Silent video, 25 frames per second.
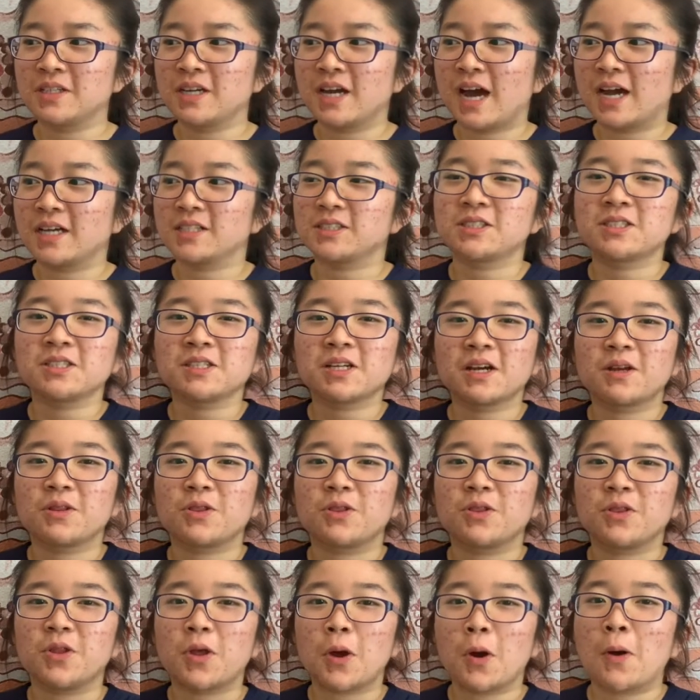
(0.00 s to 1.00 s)
just
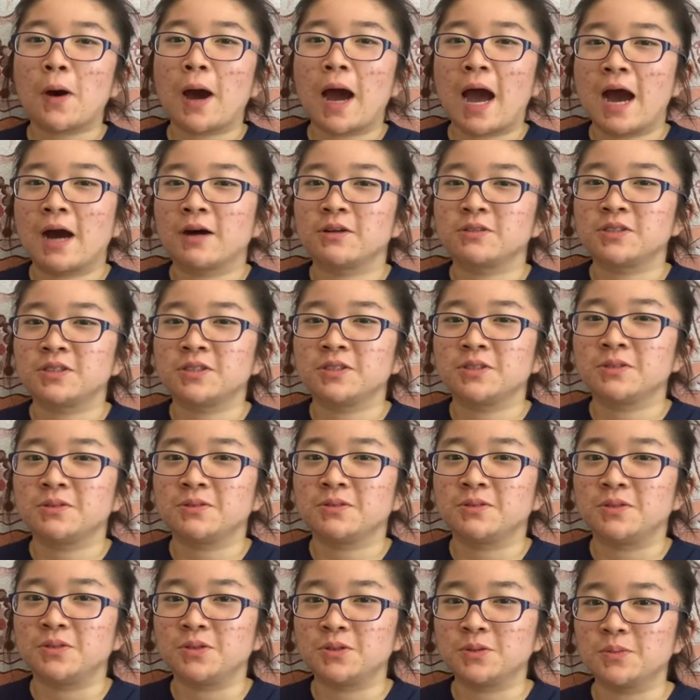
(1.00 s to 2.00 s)
didn't know how to
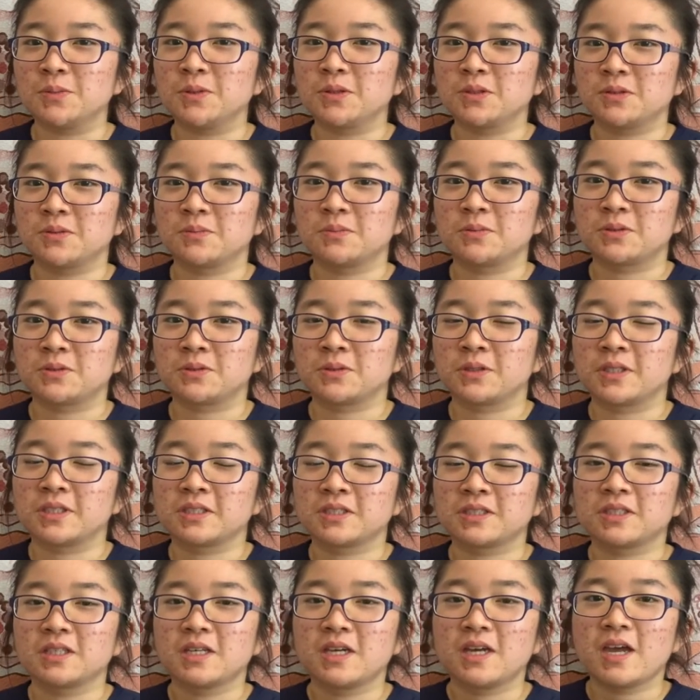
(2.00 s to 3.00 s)
do multiple choice.
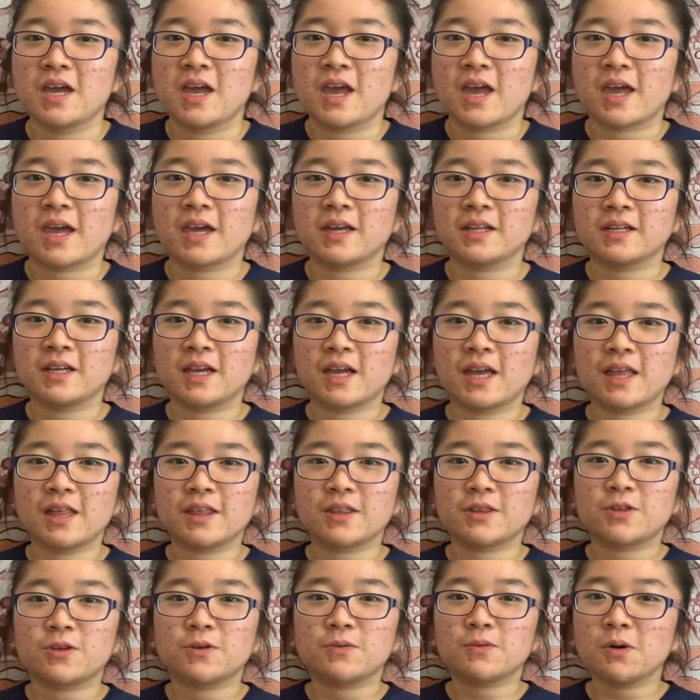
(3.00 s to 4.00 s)
And
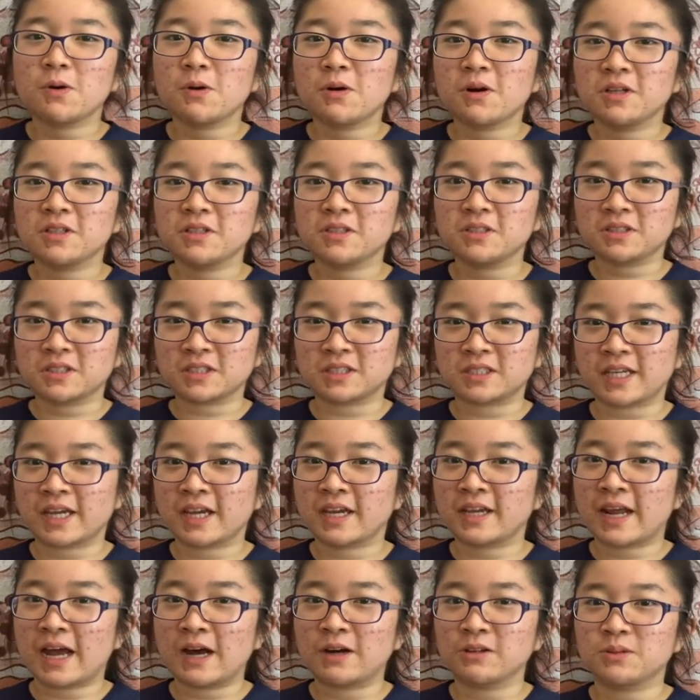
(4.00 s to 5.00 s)
you won't
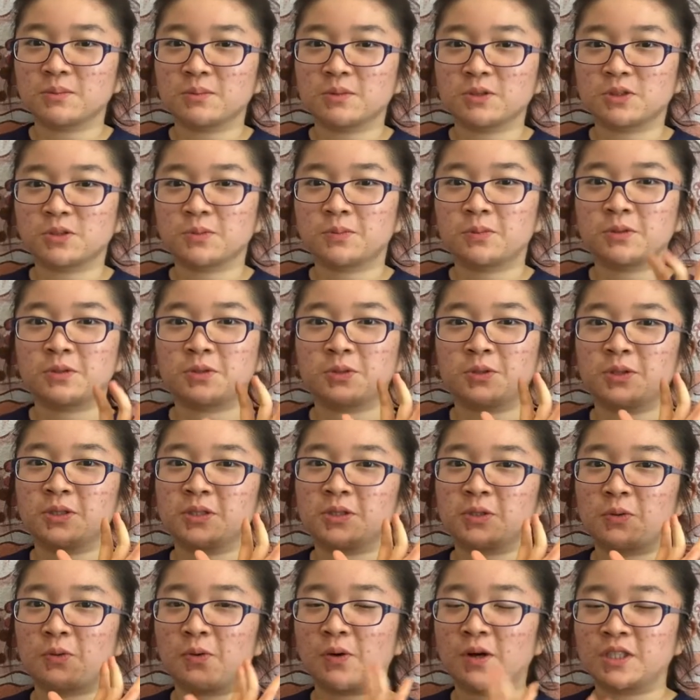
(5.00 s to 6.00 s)
understand how the multiple
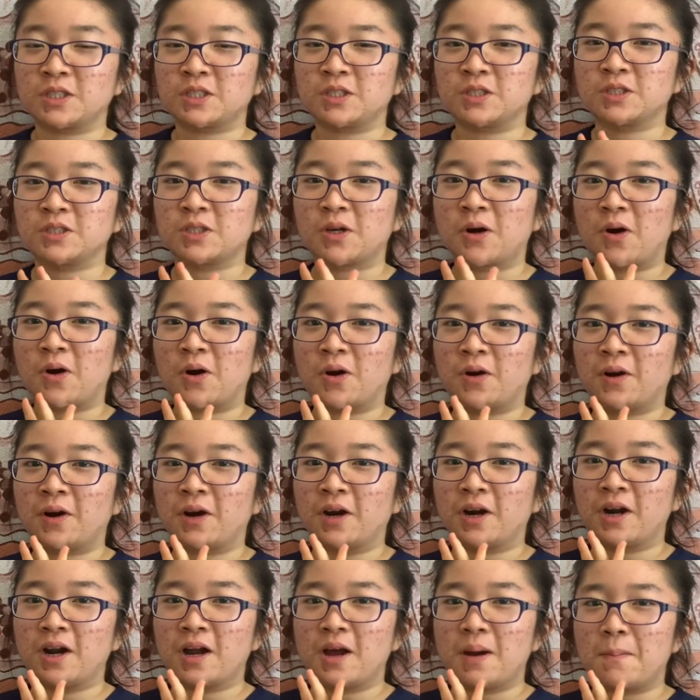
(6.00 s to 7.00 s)
choice questions
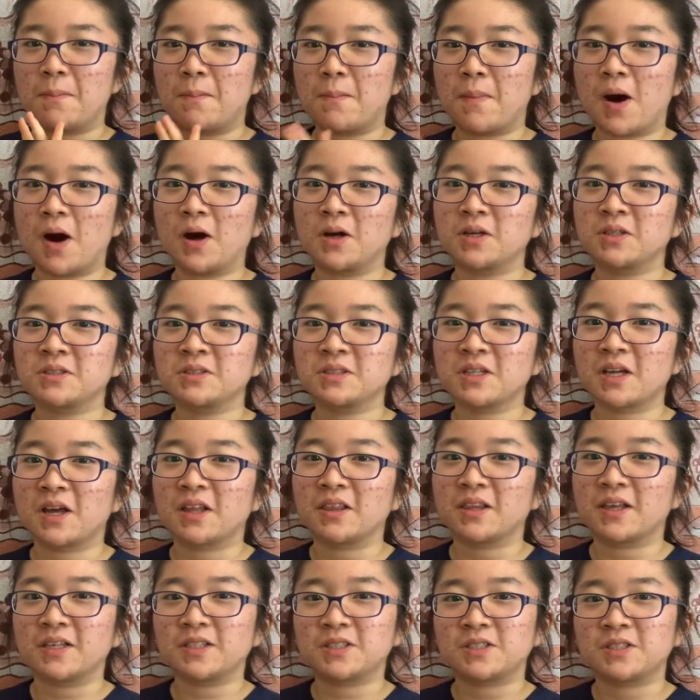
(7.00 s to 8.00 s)
are modeled
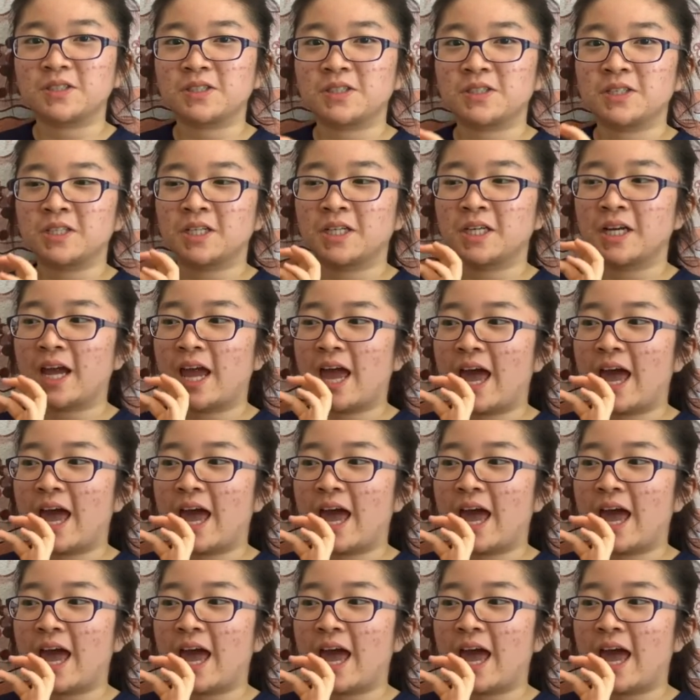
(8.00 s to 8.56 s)
unless you